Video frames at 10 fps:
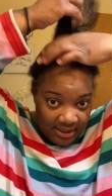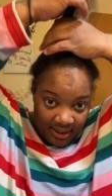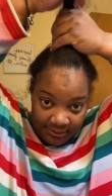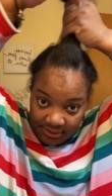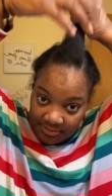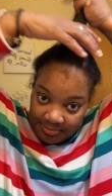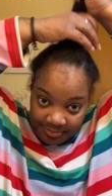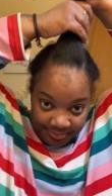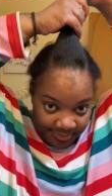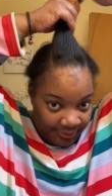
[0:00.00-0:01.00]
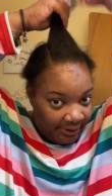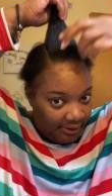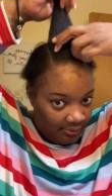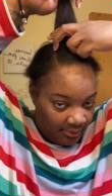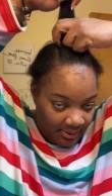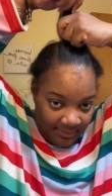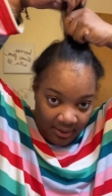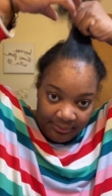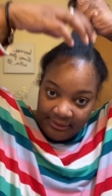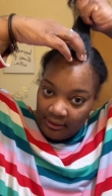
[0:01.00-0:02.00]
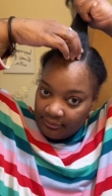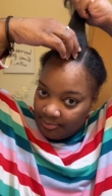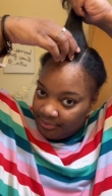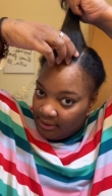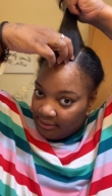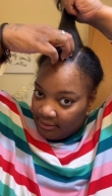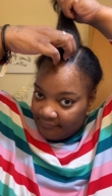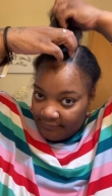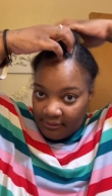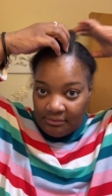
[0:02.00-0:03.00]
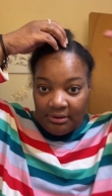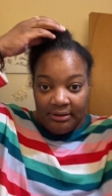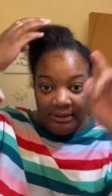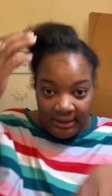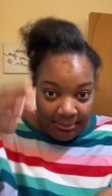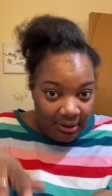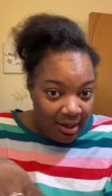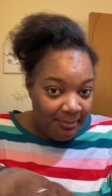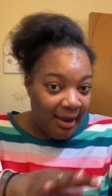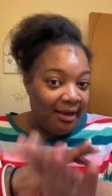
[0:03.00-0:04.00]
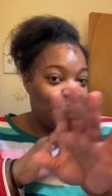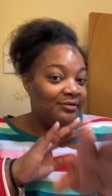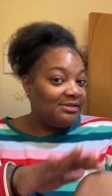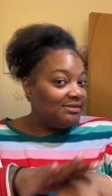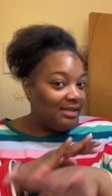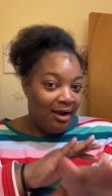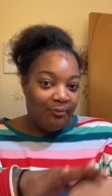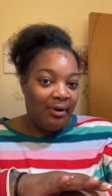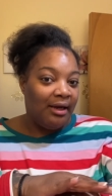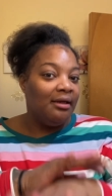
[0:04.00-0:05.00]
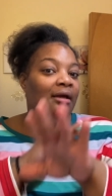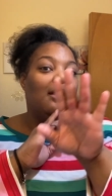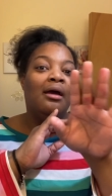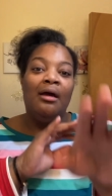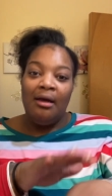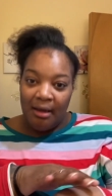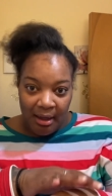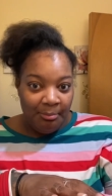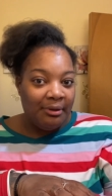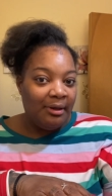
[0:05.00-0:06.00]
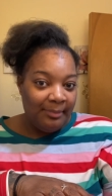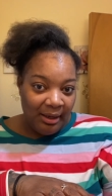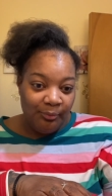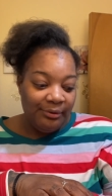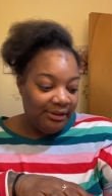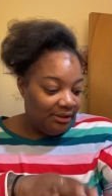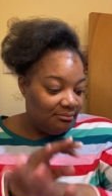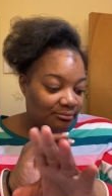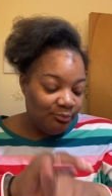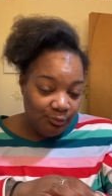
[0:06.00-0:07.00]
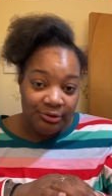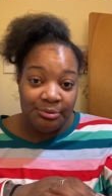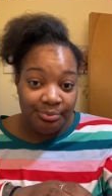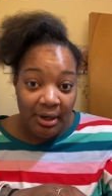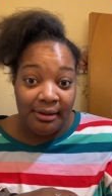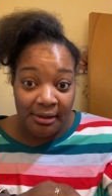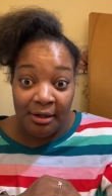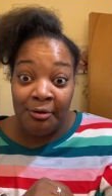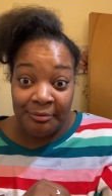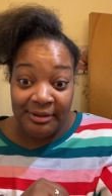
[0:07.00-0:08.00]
how this braid gonna come out without the product first. Then I'm gonna come back. If it's not right, I'm gonna come back with it with some product on